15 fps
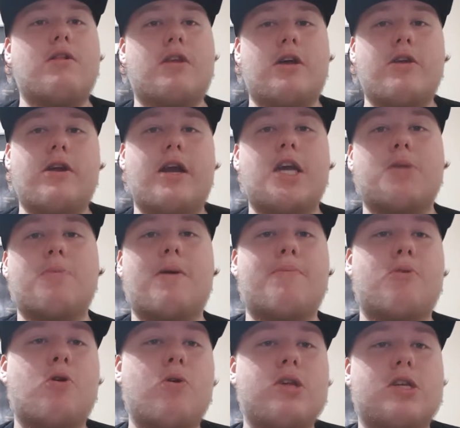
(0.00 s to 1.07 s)
tell you guys my
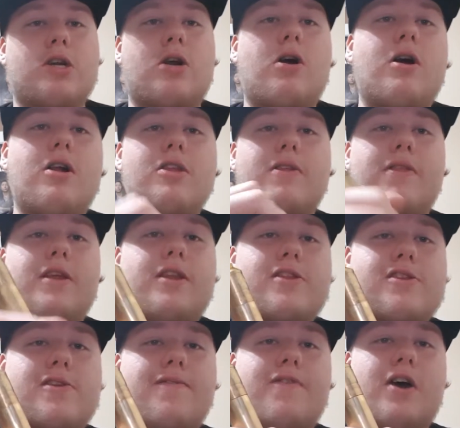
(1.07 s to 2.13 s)
pros and cons of
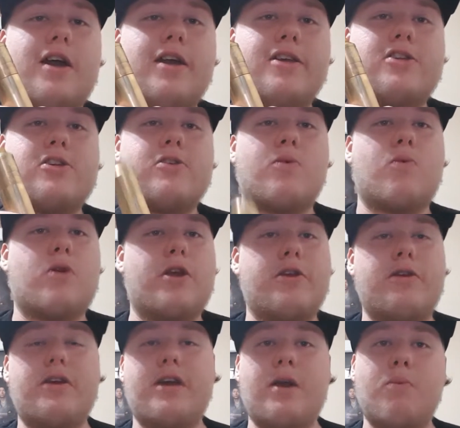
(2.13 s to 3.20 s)
this device, where you
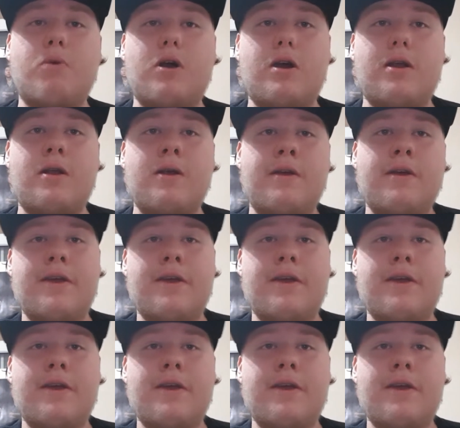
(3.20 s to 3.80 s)
can get one,